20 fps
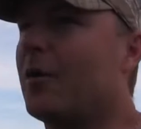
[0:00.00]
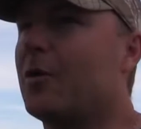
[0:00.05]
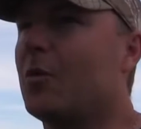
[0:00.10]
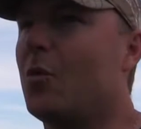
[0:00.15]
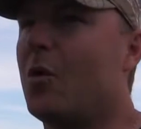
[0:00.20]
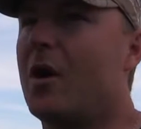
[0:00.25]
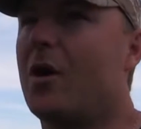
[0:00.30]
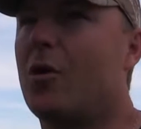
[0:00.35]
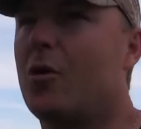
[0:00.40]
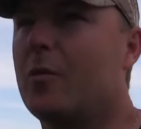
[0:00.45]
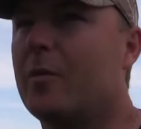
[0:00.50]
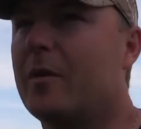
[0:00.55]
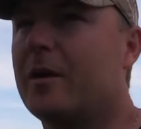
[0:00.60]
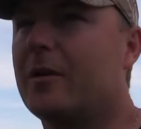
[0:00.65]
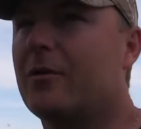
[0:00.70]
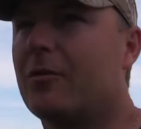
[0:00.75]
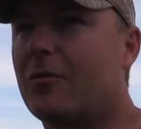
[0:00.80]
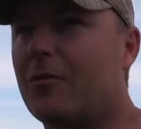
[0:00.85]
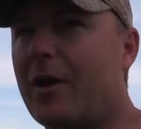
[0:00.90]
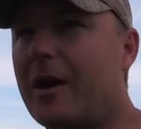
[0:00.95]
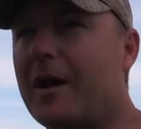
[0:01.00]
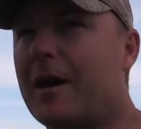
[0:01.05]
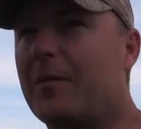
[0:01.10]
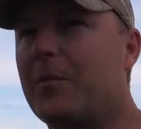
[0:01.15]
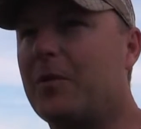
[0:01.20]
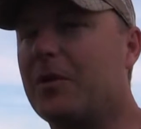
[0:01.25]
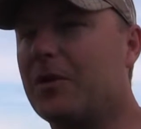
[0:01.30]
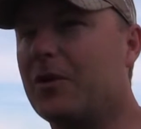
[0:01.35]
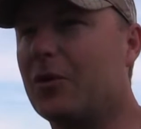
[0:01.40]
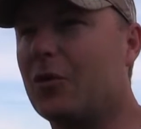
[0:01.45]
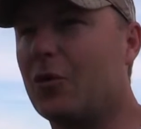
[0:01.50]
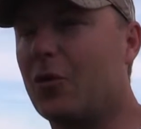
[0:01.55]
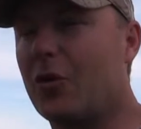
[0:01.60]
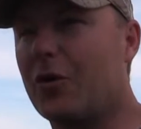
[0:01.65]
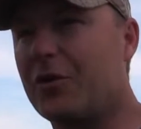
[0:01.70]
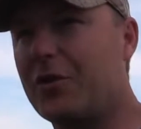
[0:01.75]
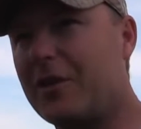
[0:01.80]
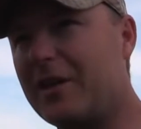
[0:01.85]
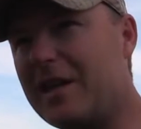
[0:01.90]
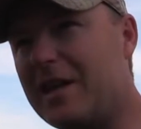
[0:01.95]
we're in Wyoming, right up in the
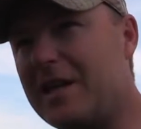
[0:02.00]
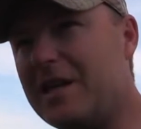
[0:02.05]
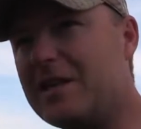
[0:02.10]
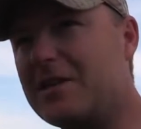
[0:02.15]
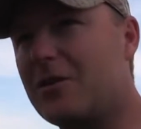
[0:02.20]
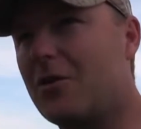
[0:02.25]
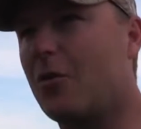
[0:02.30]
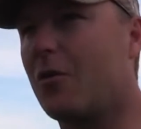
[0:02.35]
northeast